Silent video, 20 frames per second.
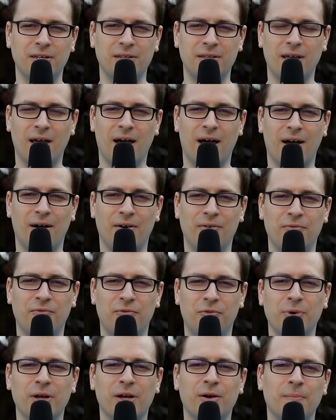it
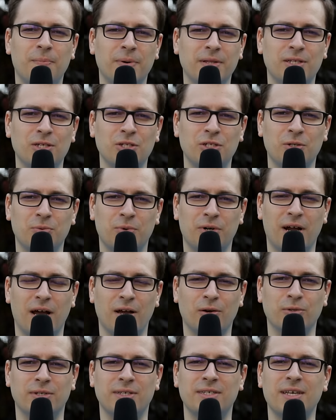through a competition where I
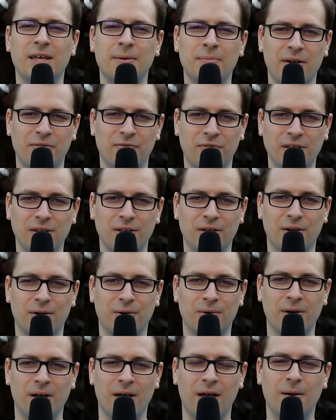could send my
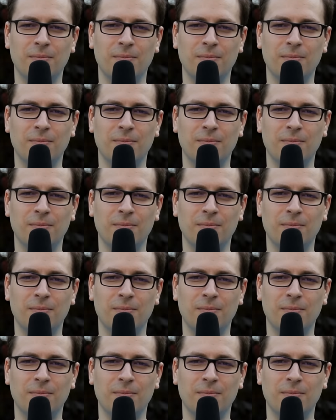video